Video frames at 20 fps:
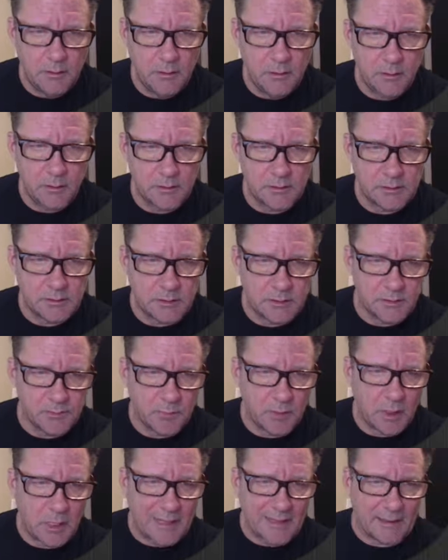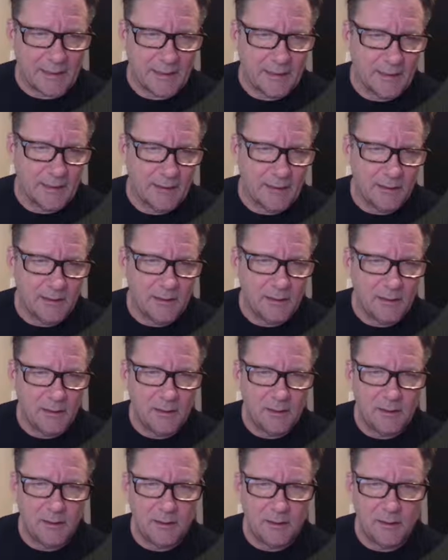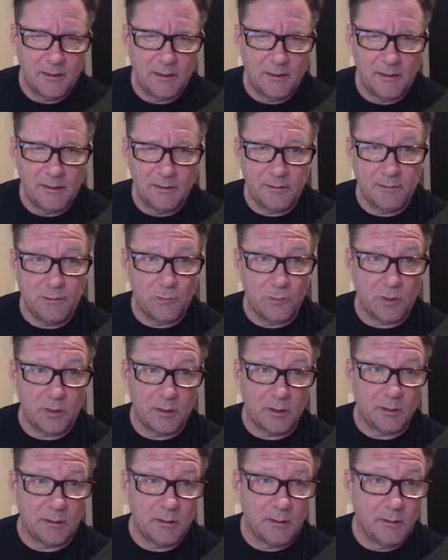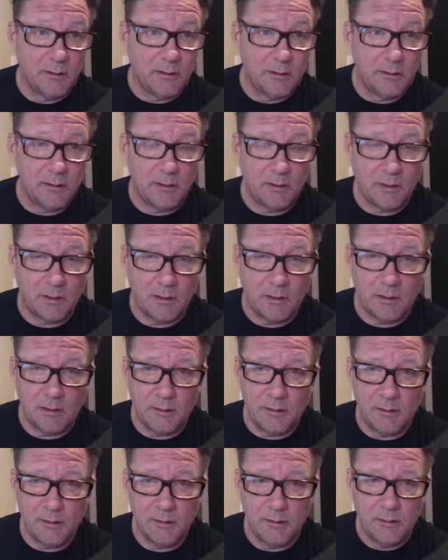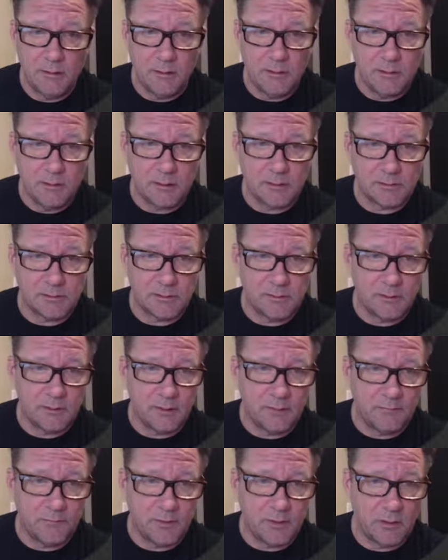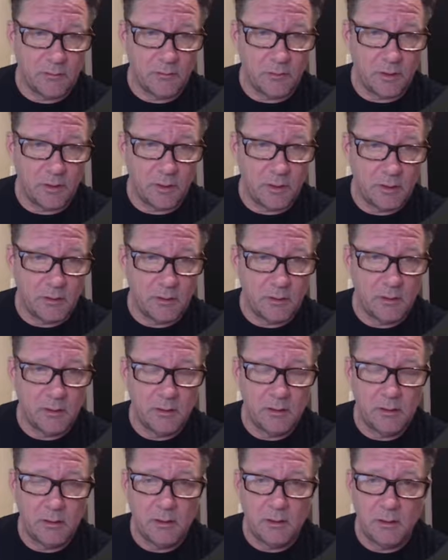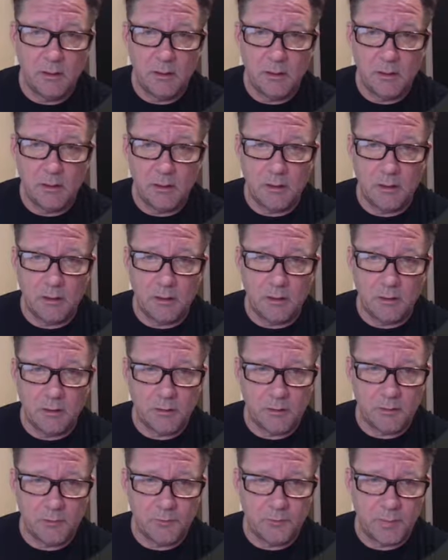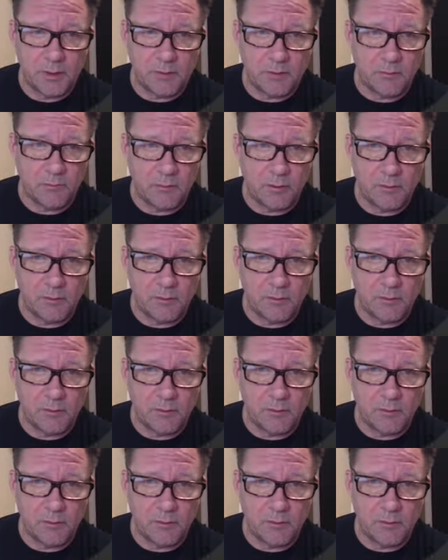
See, it's blank. And you want it. Not sure if you did right. You picked the wrong